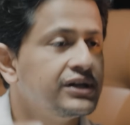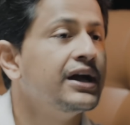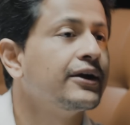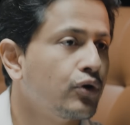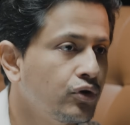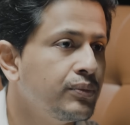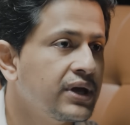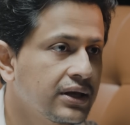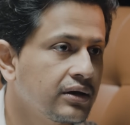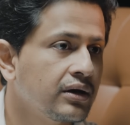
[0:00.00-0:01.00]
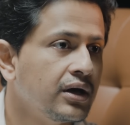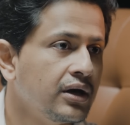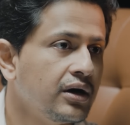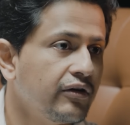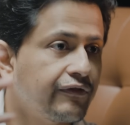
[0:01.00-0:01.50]
get on to making
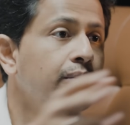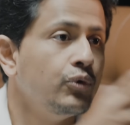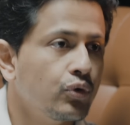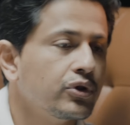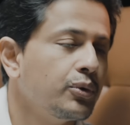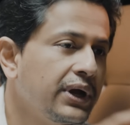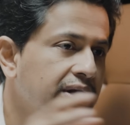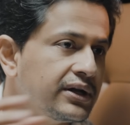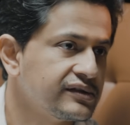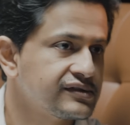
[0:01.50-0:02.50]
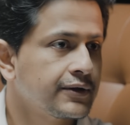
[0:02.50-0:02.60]
a film look the way it does.